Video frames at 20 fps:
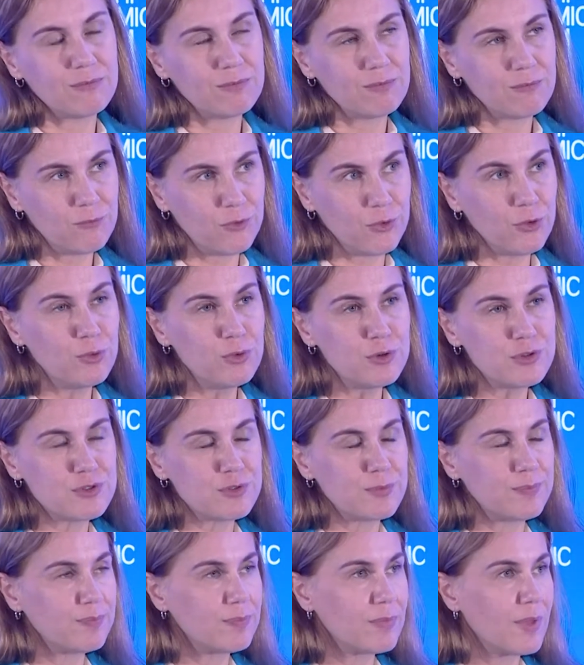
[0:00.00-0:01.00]

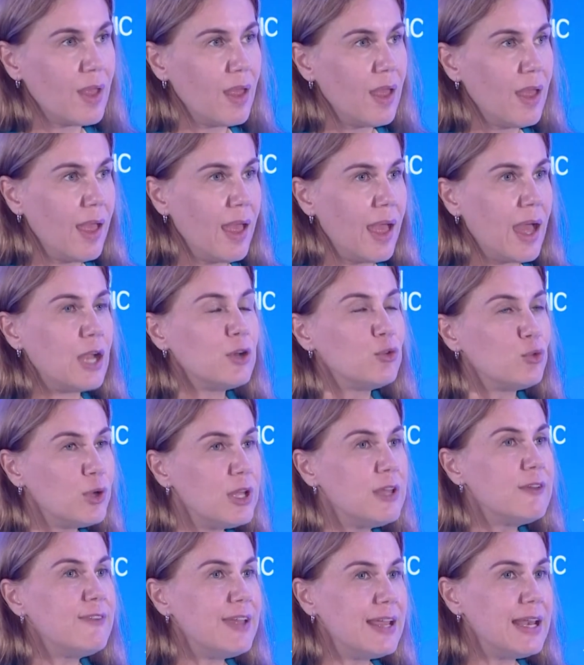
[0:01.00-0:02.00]
fuels, and
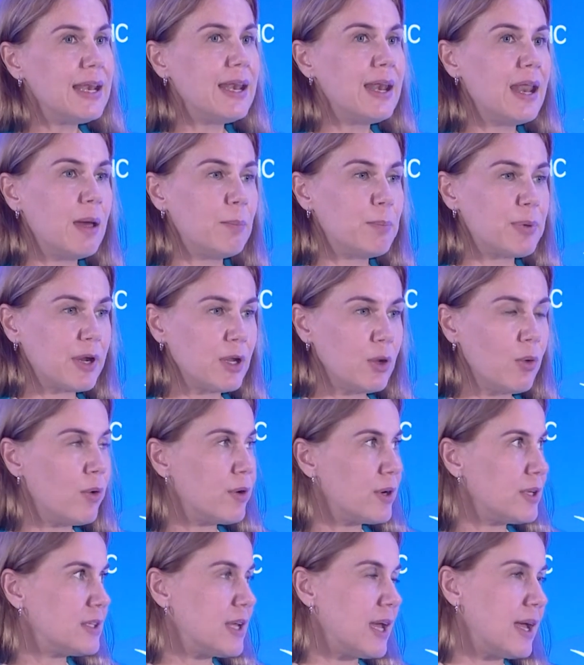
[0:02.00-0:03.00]
we will
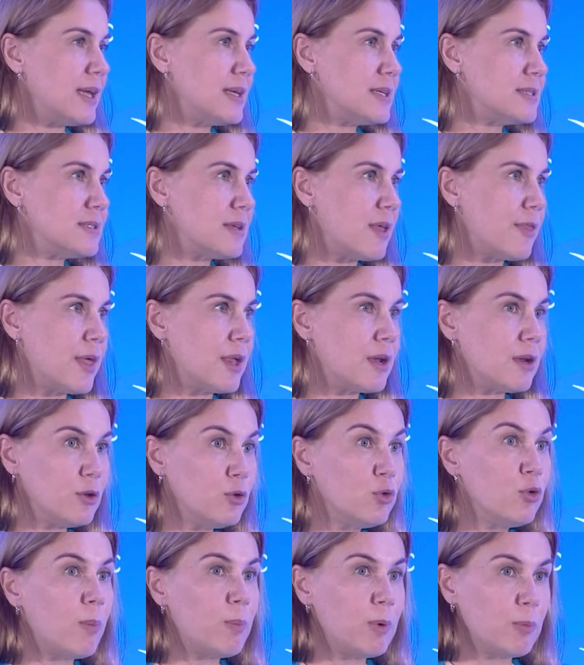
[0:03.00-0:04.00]
prioritize the
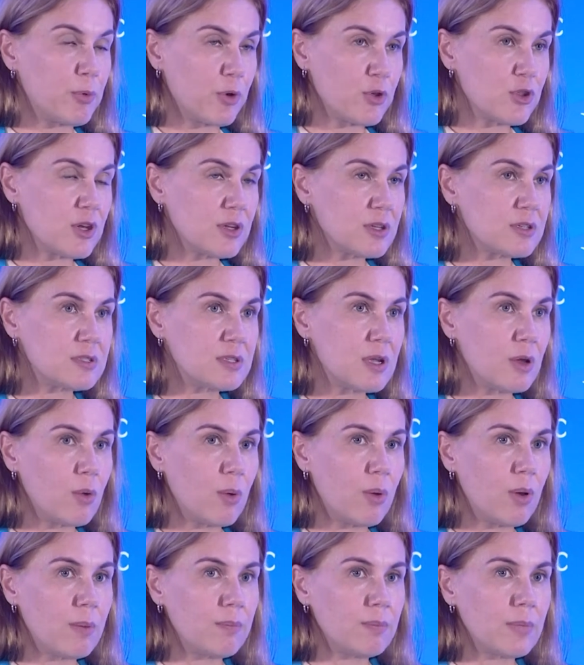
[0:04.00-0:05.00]
renewable projects.
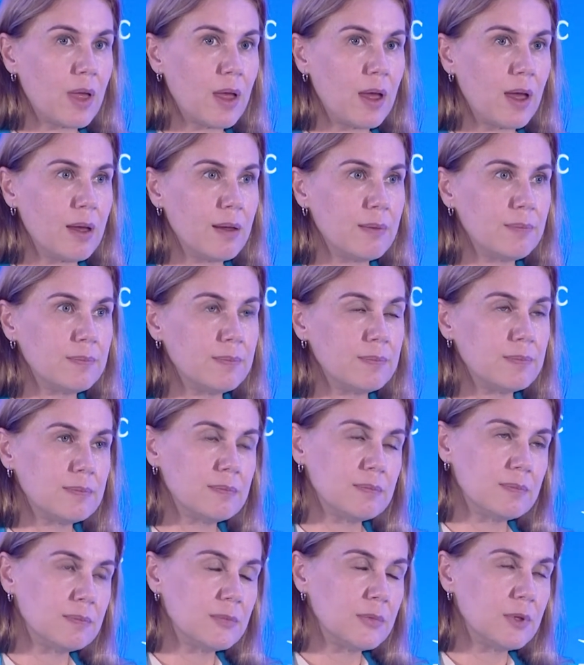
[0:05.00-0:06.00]
So
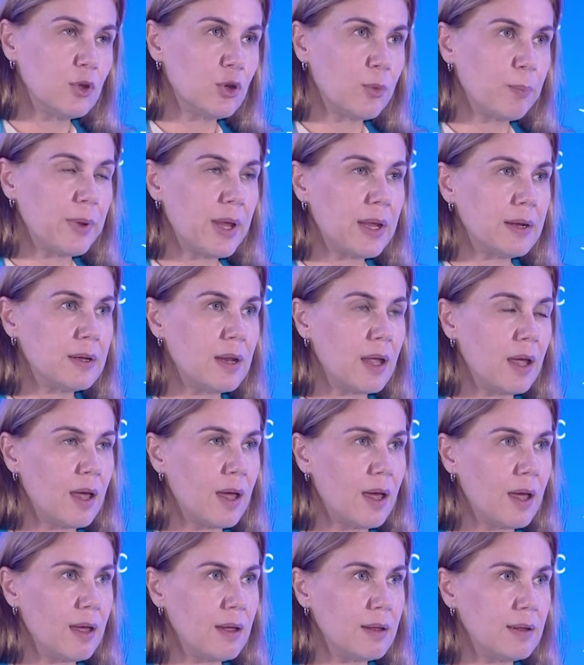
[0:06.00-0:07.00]
European
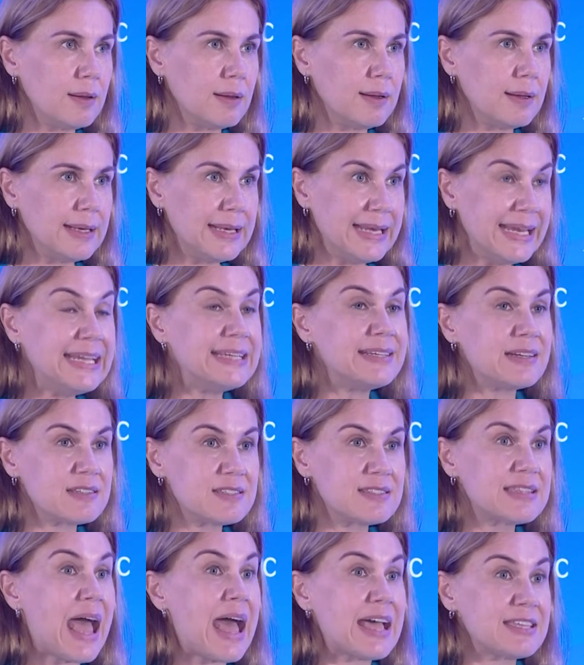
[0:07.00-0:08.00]

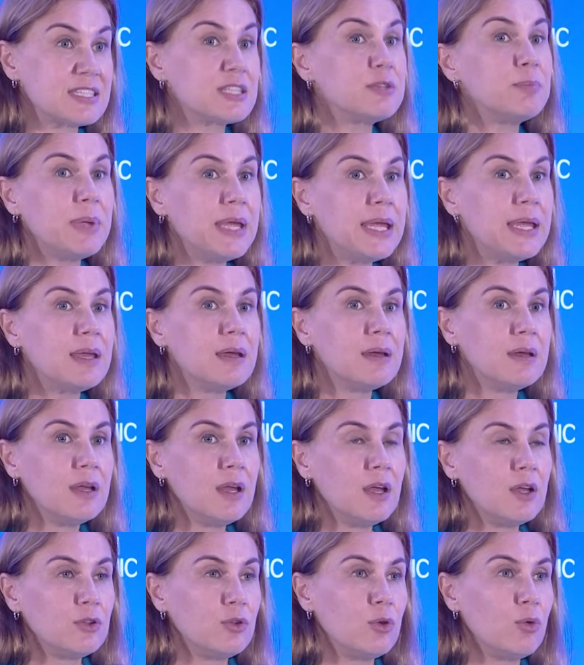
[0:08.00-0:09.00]
leaders tasked me
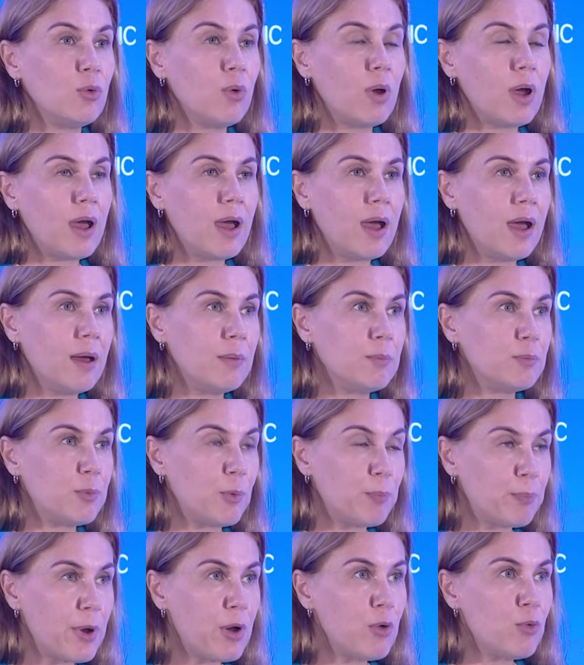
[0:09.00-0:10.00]
to
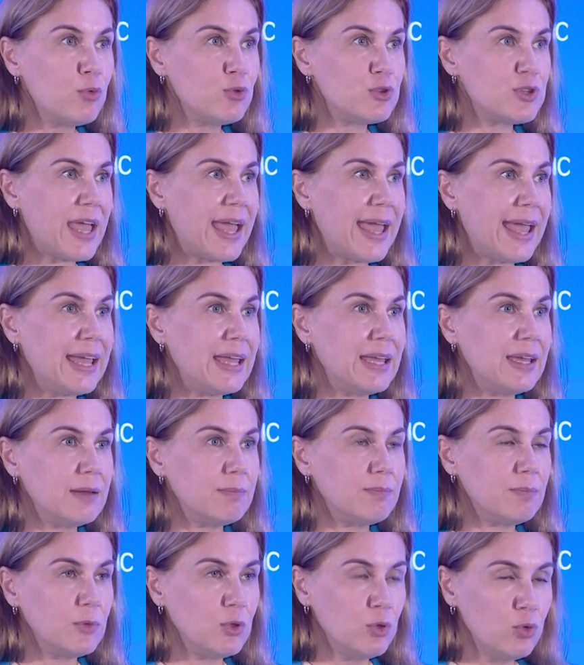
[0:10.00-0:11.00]
propose a
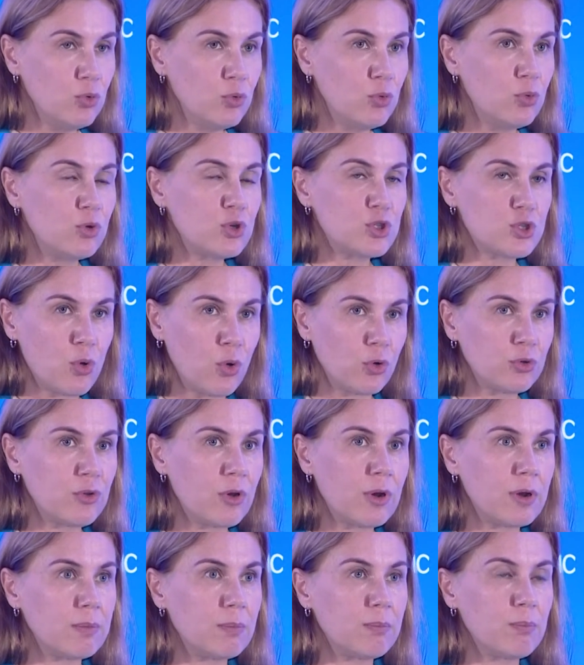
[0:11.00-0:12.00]
new,
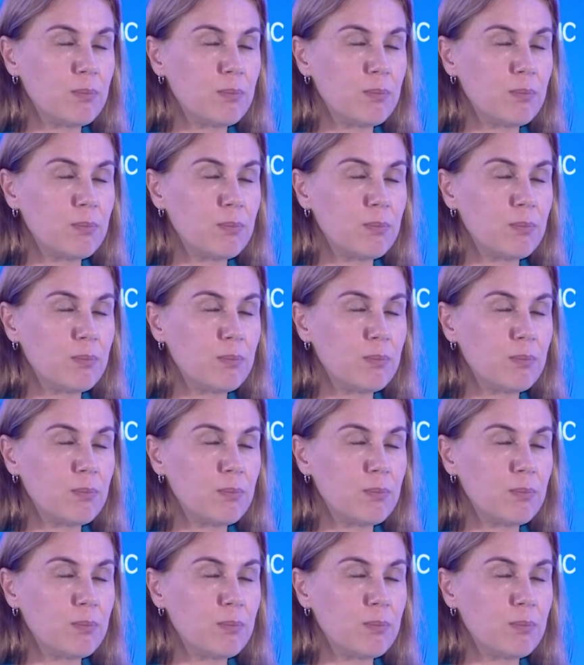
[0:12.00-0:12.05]
shorter